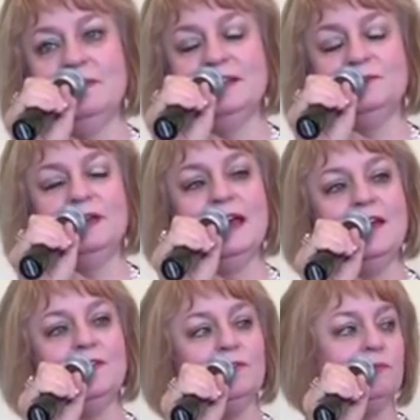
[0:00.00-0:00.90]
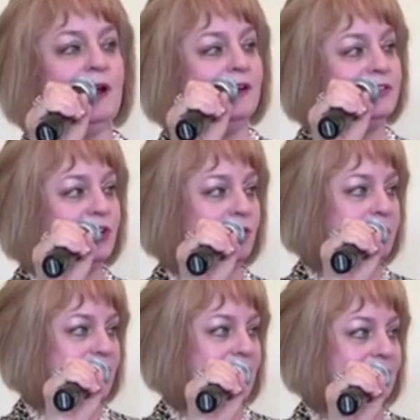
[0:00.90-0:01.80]
As we gathered around her
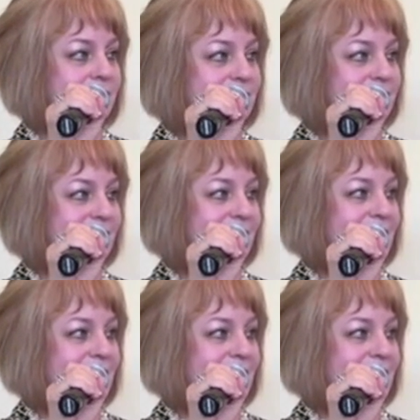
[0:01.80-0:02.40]
bed,